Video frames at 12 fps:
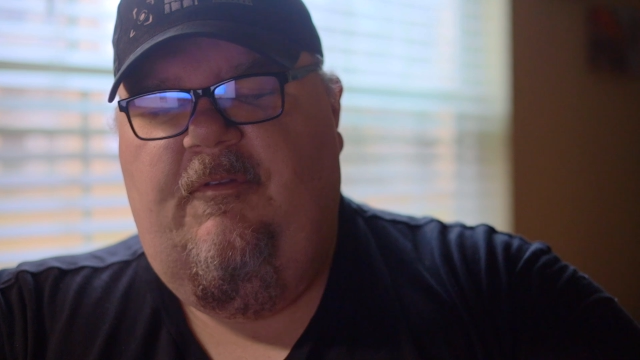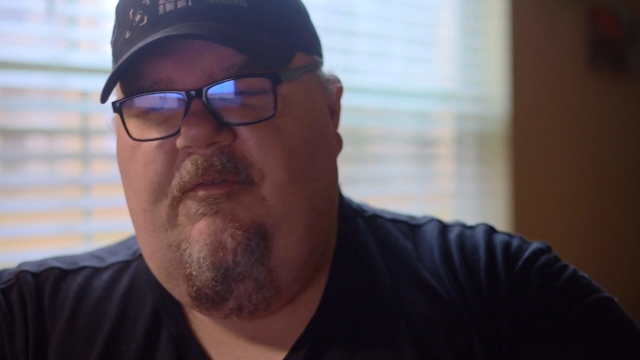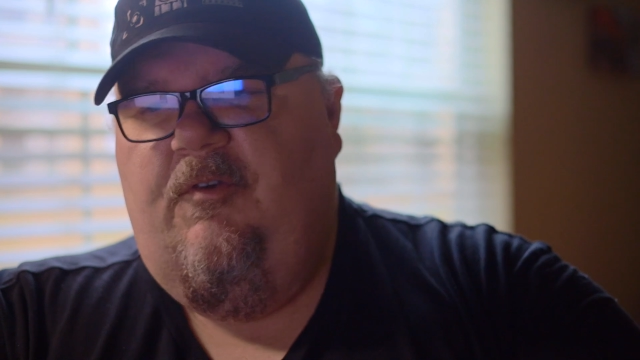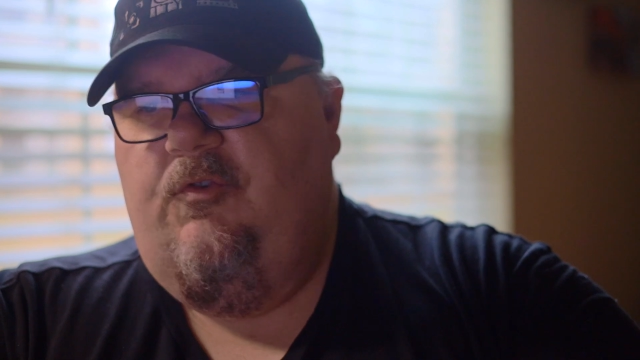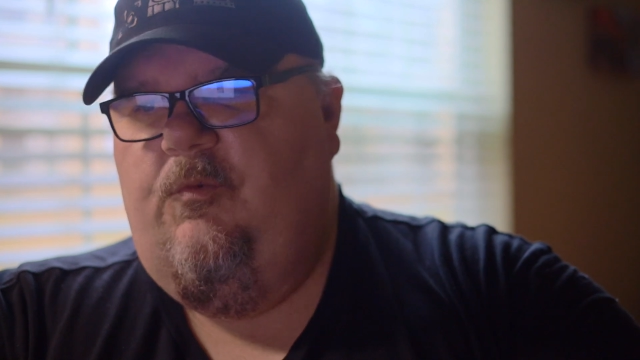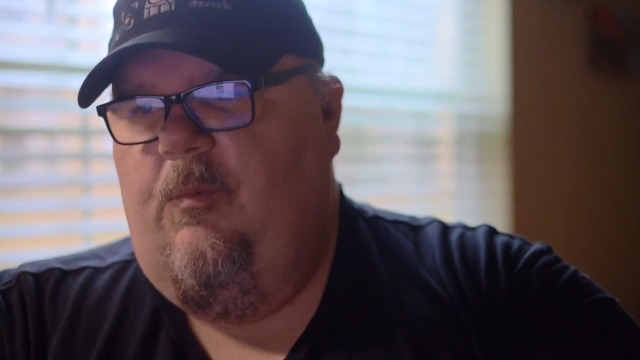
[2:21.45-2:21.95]
The
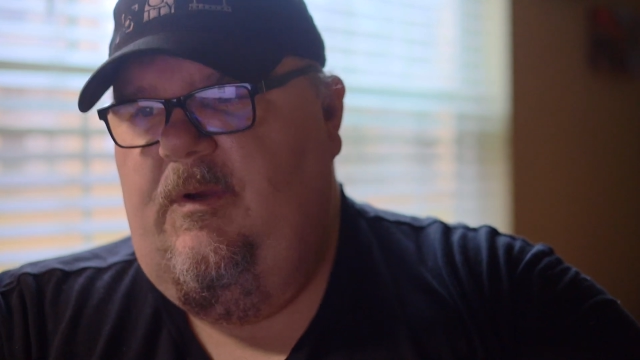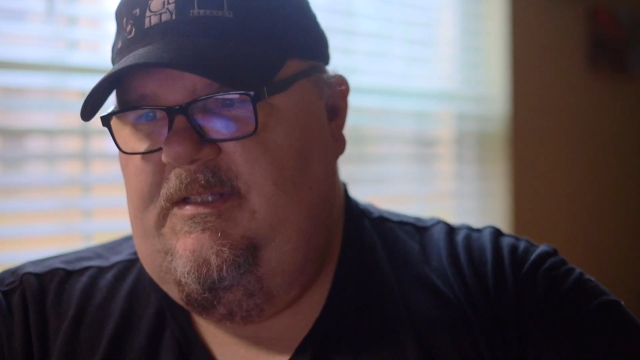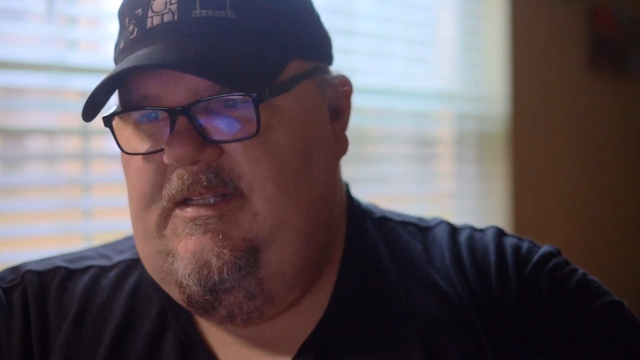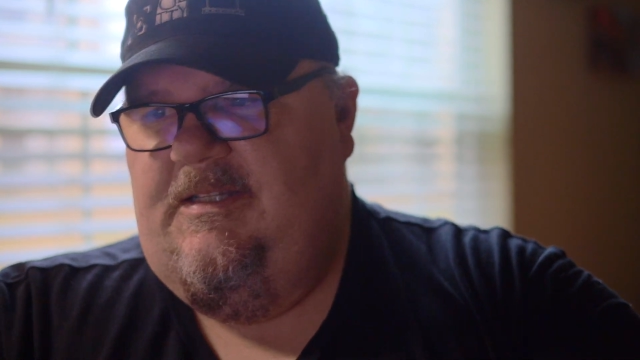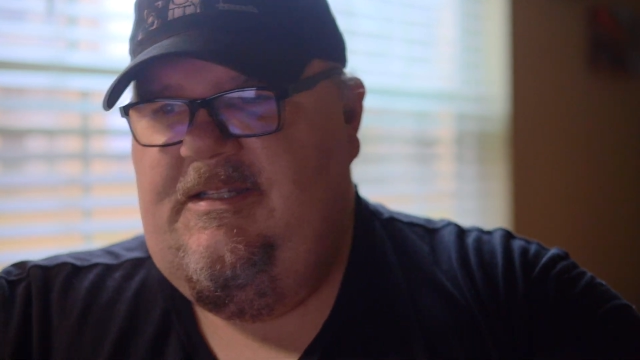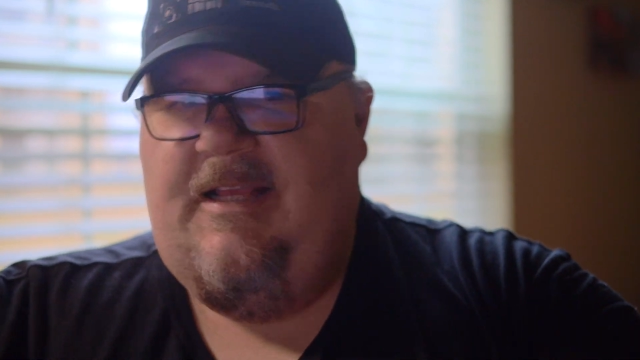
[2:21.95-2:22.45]
first one was.
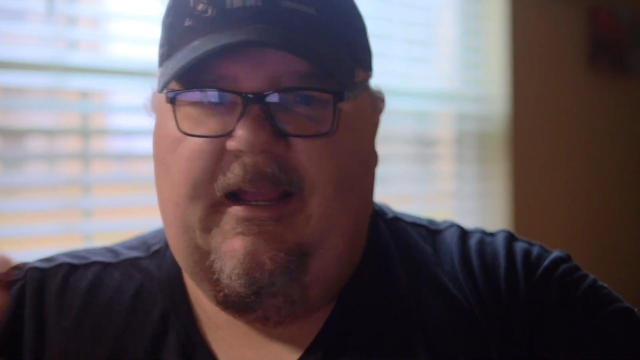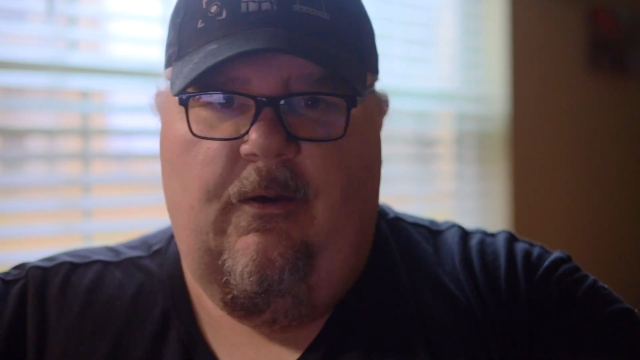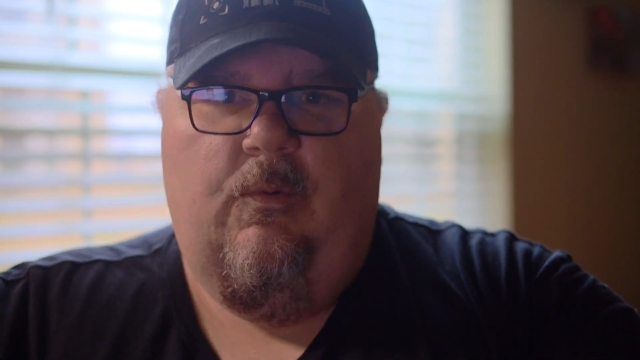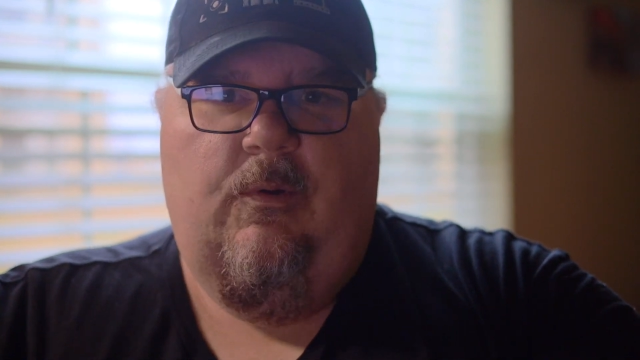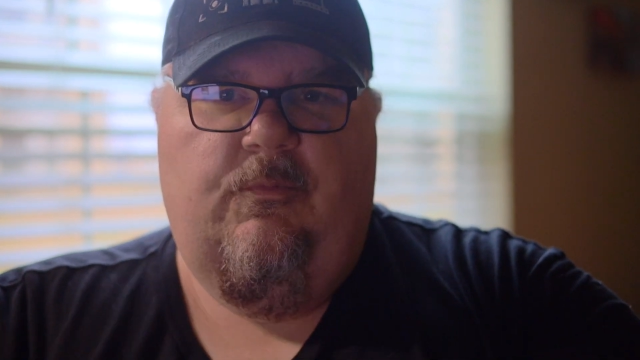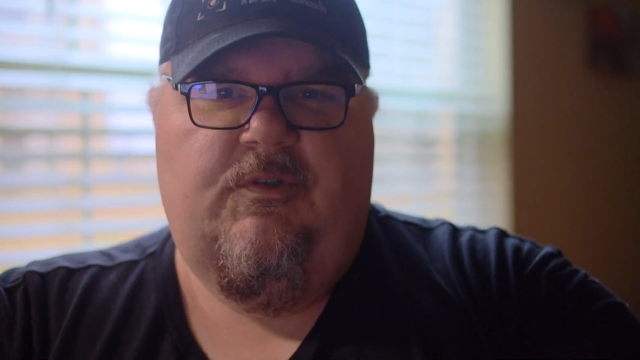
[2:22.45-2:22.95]
The
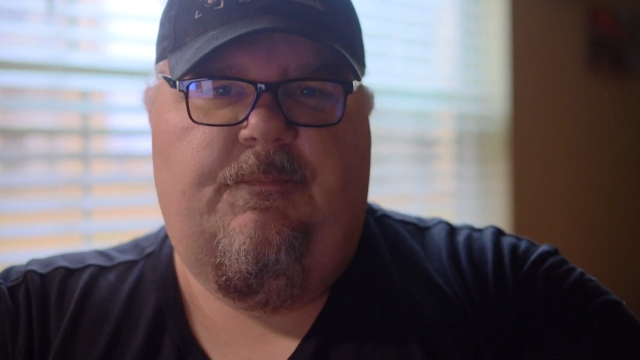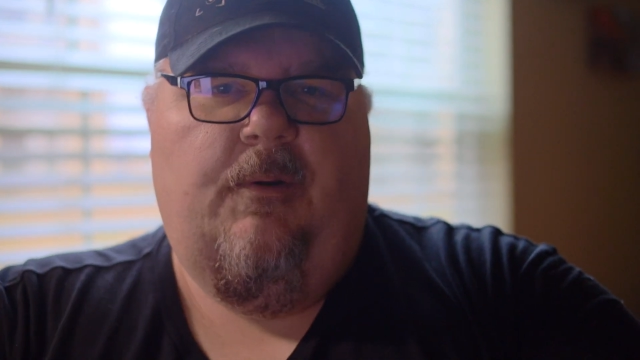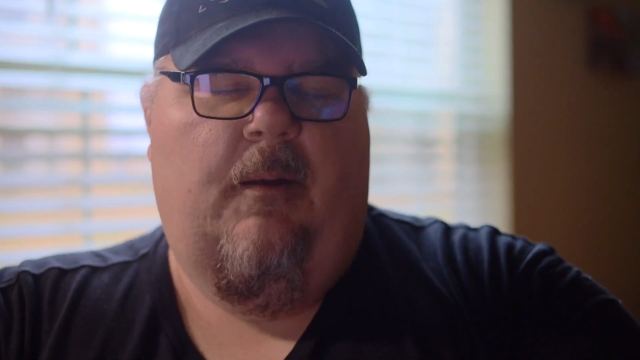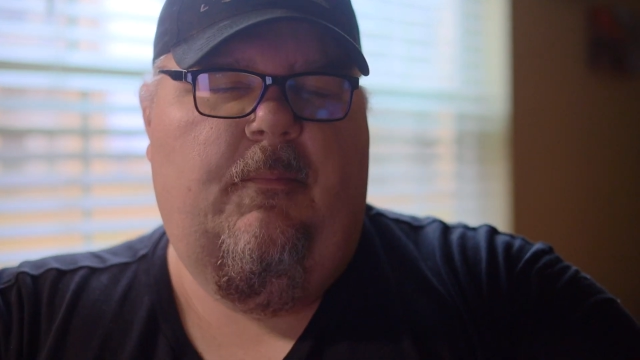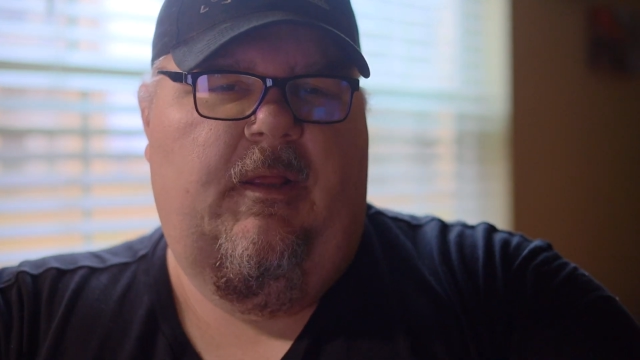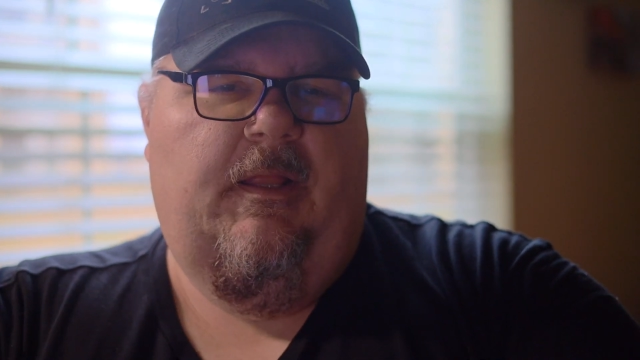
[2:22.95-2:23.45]
second one was
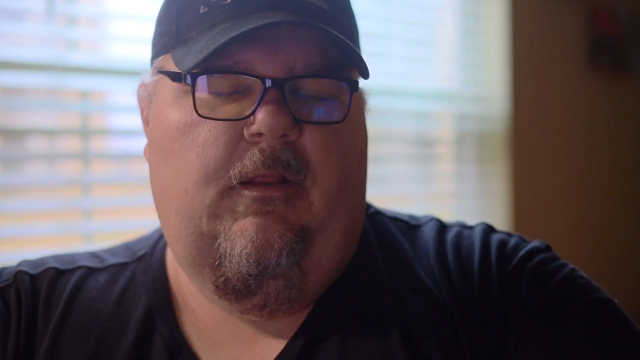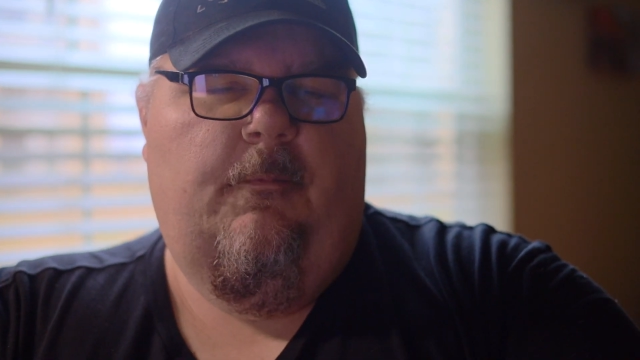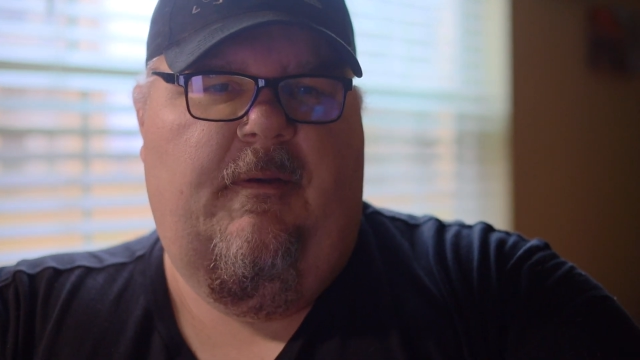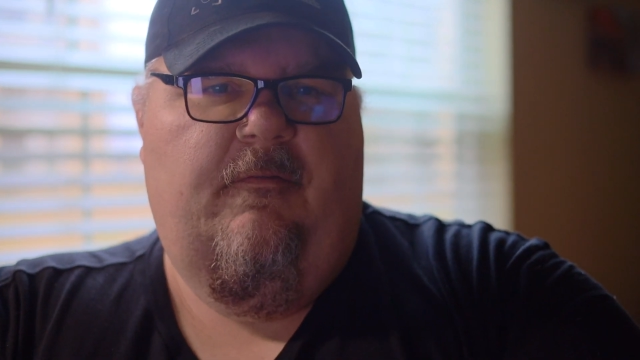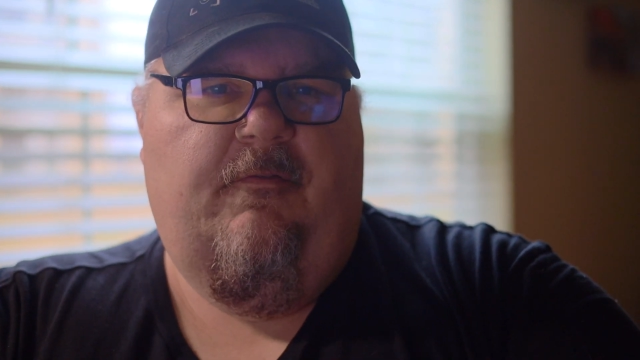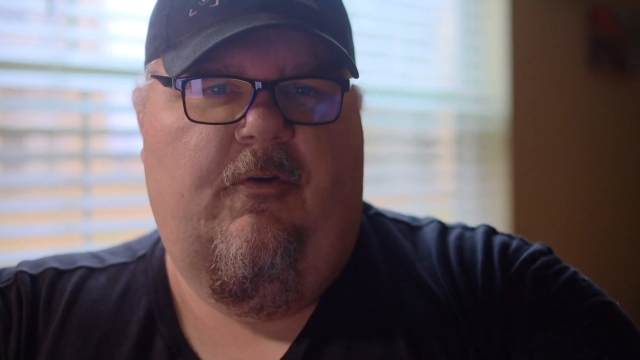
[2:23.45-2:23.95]
probably a little
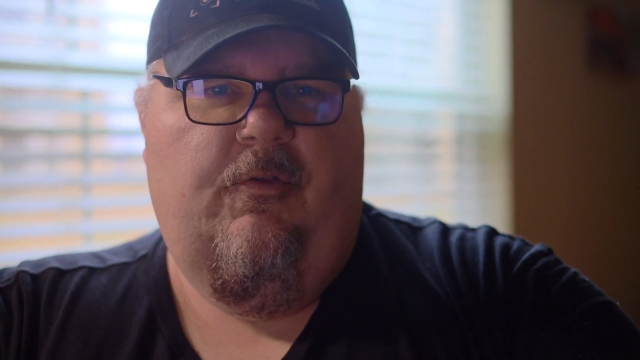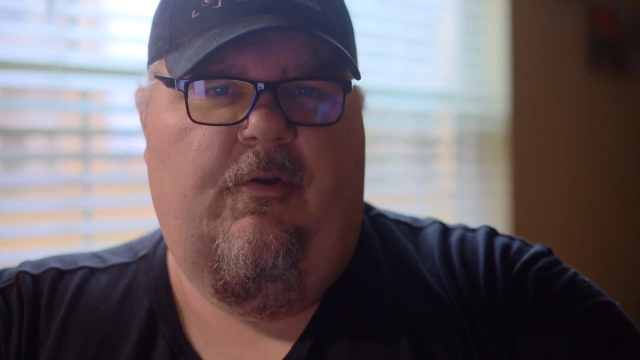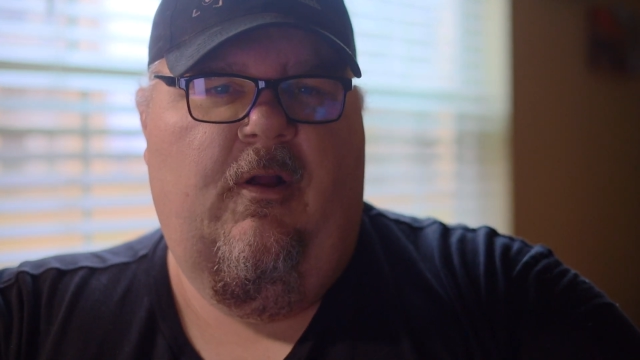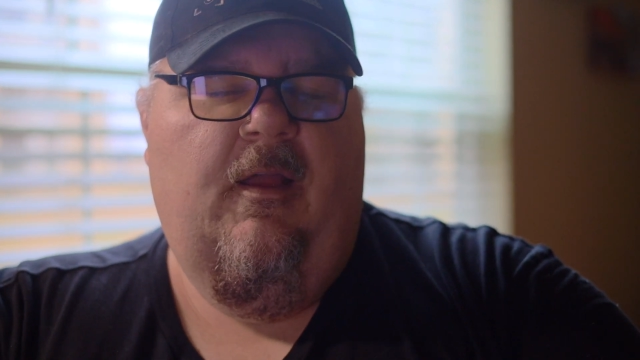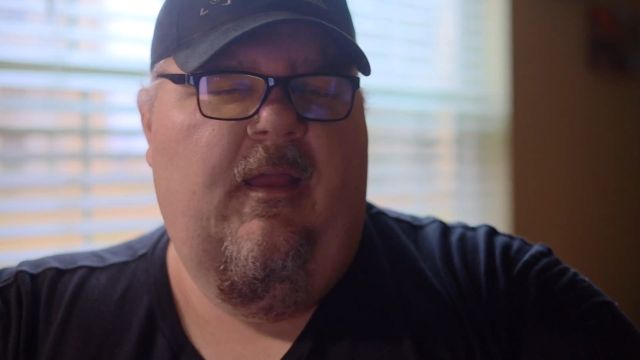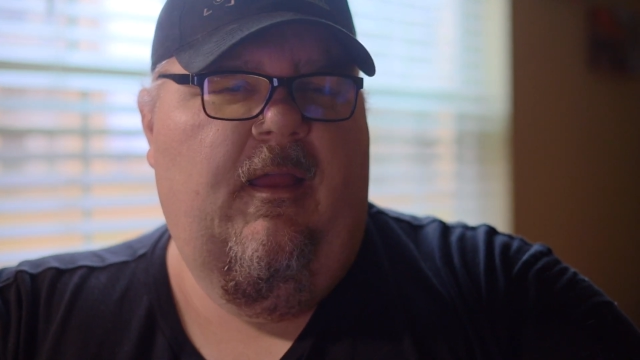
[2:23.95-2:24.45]
bit further.